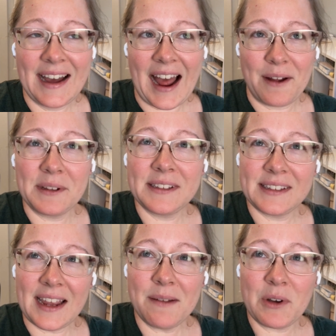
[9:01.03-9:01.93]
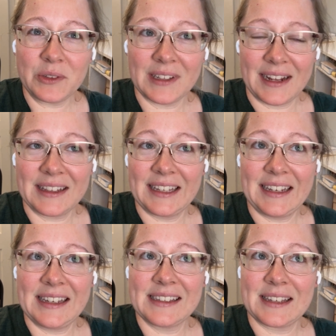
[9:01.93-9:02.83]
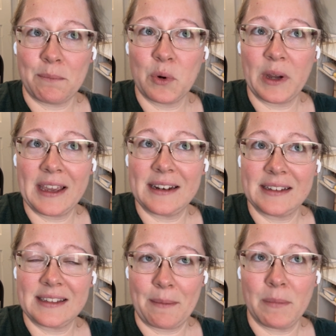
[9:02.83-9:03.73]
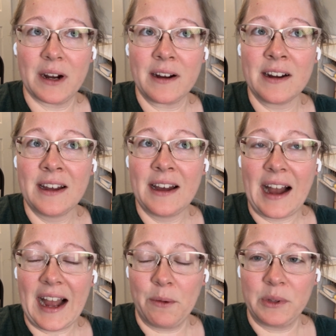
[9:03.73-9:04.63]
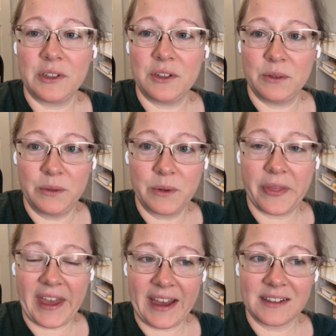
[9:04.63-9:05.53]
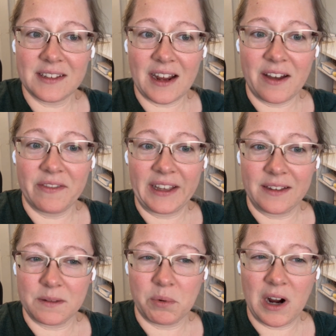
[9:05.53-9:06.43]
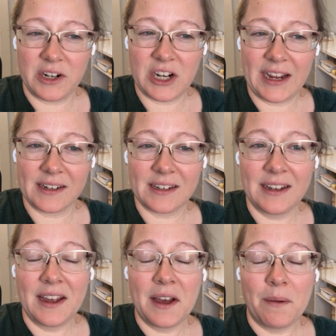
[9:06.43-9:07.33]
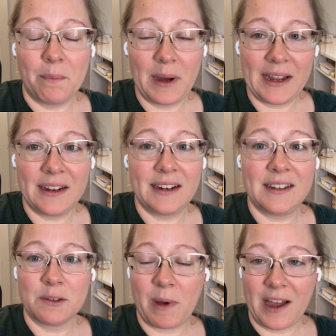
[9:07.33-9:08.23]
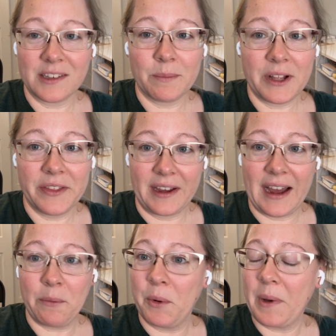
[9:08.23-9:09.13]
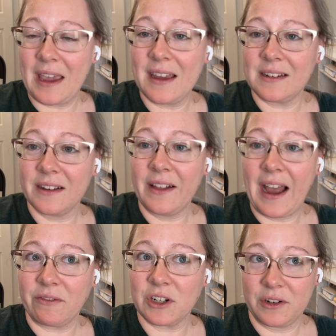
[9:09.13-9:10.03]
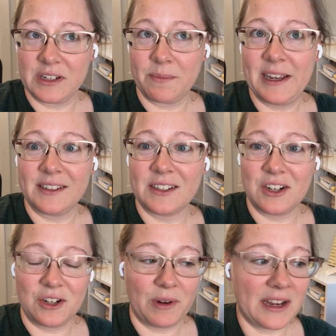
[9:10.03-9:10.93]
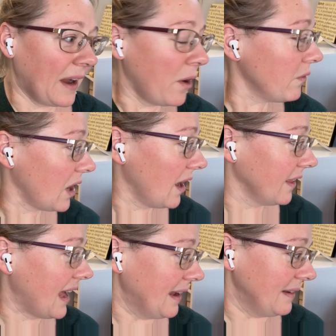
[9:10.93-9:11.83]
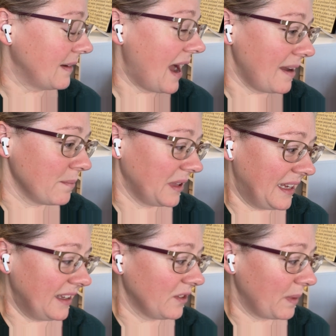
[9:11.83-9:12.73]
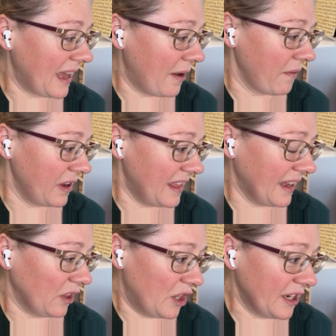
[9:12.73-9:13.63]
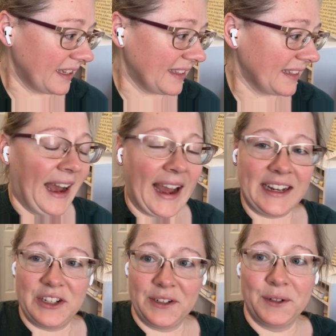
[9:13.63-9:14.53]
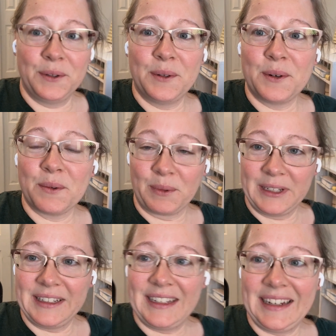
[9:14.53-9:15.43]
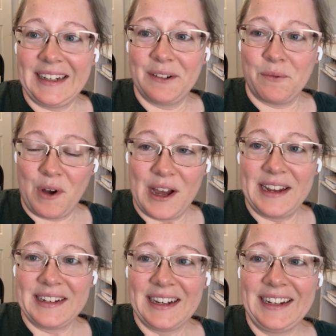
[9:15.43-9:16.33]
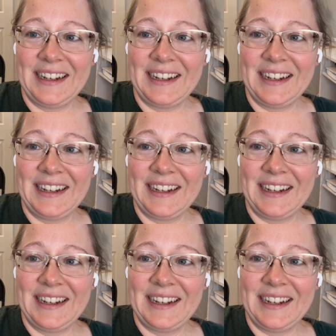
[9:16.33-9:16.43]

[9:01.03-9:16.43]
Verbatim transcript: I would say most likely some point in December, I will do that stuff like as a project but it is possible that I will wait until after Christmas to do it. Overall, I, I am pleased with how everything looks. I do really want